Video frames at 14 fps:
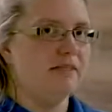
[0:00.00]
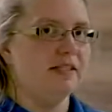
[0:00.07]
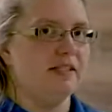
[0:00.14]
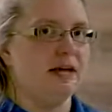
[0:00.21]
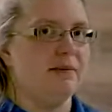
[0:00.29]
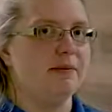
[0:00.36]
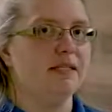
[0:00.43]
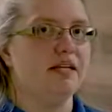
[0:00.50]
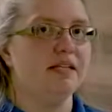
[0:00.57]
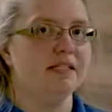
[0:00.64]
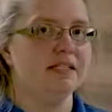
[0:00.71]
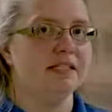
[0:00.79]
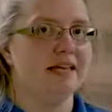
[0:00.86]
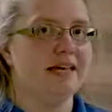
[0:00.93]
Simon
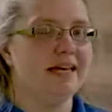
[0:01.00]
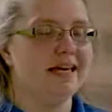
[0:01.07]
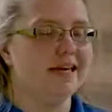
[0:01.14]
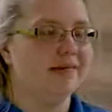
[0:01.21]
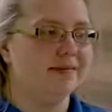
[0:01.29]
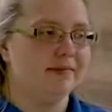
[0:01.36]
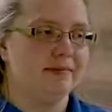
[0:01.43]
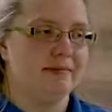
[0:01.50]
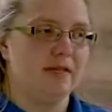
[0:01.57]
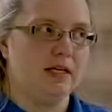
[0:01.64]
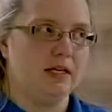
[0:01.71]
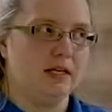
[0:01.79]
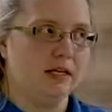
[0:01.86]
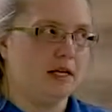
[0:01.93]
doesn't say,
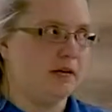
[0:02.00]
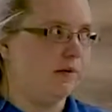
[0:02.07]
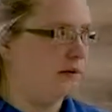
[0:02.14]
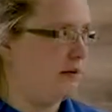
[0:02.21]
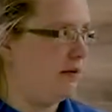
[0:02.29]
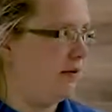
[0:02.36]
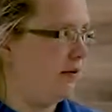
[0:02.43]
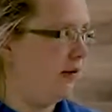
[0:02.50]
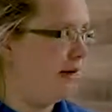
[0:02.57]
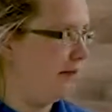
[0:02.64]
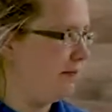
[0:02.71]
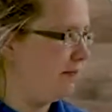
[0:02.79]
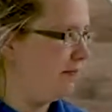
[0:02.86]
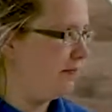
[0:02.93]
you don't do
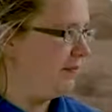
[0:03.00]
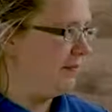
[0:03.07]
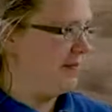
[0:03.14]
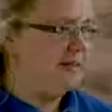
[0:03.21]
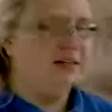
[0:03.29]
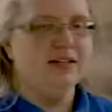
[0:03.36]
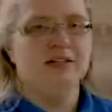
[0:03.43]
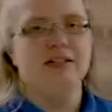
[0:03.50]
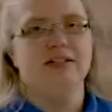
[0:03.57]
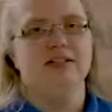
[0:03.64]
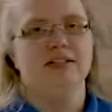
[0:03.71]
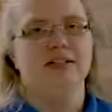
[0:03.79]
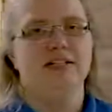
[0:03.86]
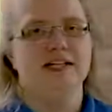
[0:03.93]
it.
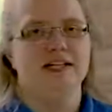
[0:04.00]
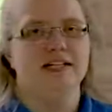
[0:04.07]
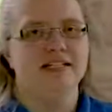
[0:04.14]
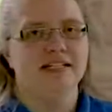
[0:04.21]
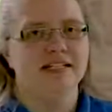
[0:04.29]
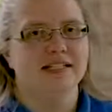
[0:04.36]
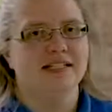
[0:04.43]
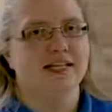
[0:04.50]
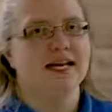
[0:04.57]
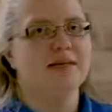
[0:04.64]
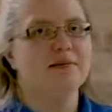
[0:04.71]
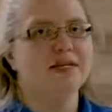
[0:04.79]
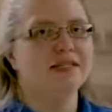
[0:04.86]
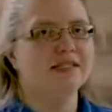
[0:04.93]
All right.
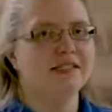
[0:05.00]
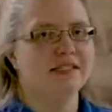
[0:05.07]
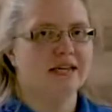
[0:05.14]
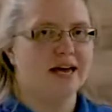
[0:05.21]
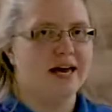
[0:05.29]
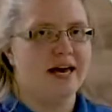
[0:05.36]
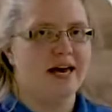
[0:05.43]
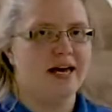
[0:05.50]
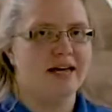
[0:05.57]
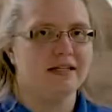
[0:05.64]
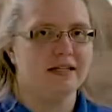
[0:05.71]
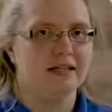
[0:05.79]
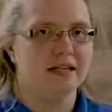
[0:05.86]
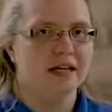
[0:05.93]
Simon
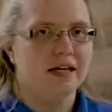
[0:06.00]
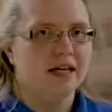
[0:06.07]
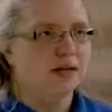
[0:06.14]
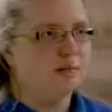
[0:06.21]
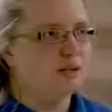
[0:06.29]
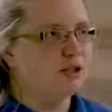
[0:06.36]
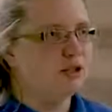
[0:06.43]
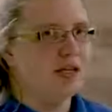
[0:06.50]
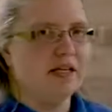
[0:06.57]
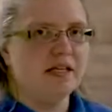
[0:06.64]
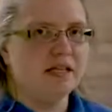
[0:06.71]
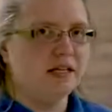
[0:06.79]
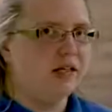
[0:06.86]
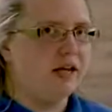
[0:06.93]
says, put your
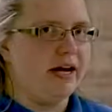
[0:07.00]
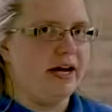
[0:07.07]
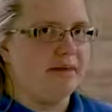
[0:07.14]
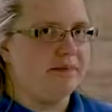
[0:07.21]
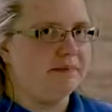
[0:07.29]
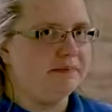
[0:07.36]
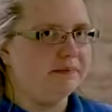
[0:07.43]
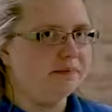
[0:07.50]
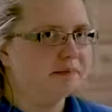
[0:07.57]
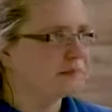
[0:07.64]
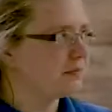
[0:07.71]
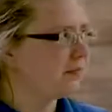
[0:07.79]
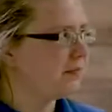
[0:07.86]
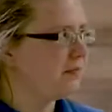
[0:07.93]
hands on your head.
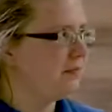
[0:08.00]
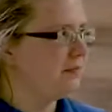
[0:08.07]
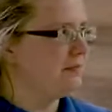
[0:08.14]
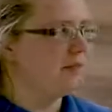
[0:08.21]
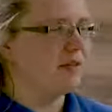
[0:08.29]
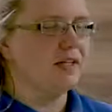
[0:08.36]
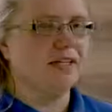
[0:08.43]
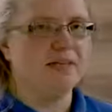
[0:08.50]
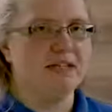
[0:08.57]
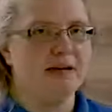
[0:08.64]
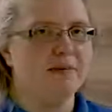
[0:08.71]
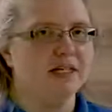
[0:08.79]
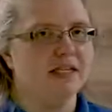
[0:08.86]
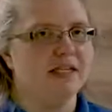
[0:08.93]

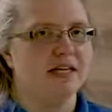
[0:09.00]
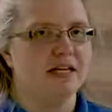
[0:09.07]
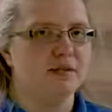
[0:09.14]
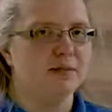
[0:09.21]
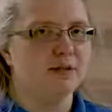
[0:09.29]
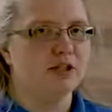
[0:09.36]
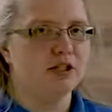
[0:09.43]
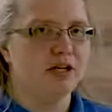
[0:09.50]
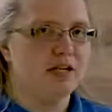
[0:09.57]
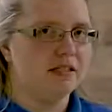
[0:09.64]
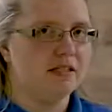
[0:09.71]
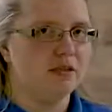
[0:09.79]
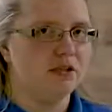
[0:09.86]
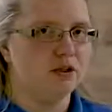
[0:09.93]
Simon says, put your
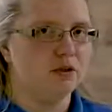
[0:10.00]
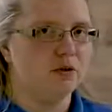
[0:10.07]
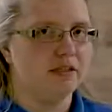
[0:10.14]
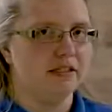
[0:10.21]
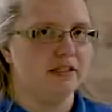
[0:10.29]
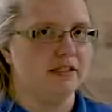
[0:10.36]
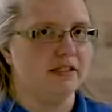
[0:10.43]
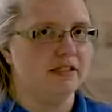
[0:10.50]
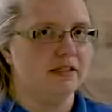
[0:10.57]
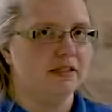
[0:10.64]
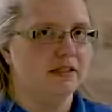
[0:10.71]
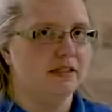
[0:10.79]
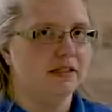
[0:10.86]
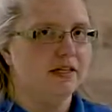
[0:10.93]
hands on your shoulders.
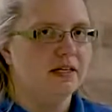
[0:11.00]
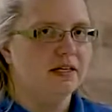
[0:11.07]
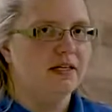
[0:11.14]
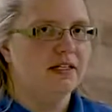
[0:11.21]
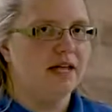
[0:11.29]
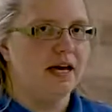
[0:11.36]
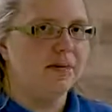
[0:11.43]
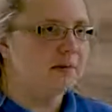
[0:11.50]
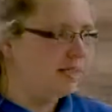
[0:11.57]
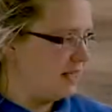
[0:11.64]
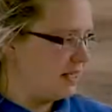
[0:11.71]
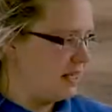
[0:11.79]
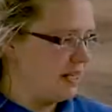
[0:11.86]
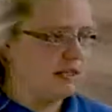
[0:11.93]
Simon
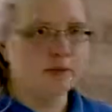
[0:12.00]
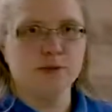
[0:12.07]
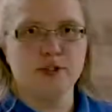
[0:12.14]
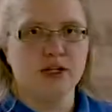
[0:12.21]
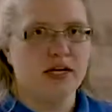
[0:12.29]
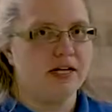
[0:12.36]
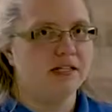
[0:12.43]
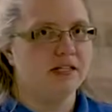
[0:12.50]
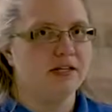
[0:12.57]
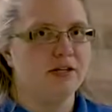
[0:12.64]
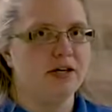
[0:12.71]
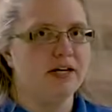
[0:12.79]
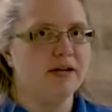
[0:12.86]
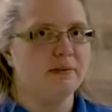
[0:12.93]
says, put your hands
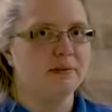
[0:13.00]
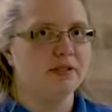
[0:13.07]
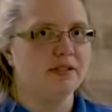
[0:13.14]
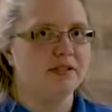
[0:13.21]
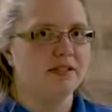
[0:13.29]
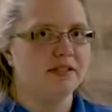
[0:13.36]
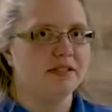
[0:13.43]
on your hips.